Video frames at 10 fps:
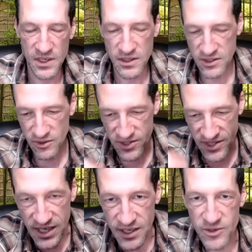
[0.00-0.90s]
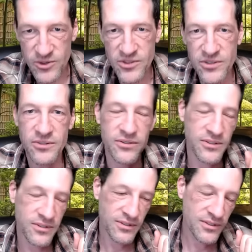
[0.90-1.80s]
And so the Satan goes to
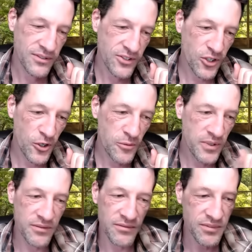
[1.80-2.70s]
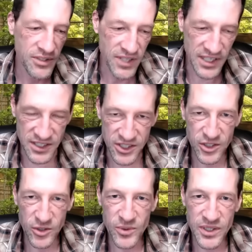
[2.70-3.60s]
Job and takes his
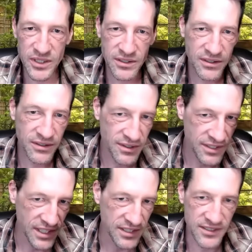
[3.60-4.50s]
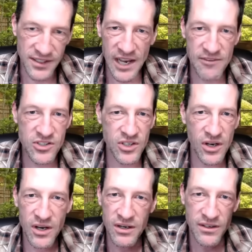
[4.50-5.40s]
children, takes his
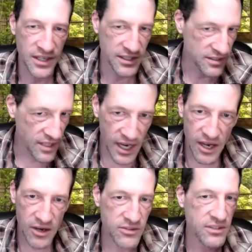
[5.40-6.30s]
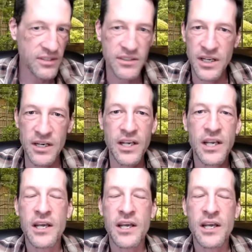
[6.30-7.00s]
livestock, takes his house, and, and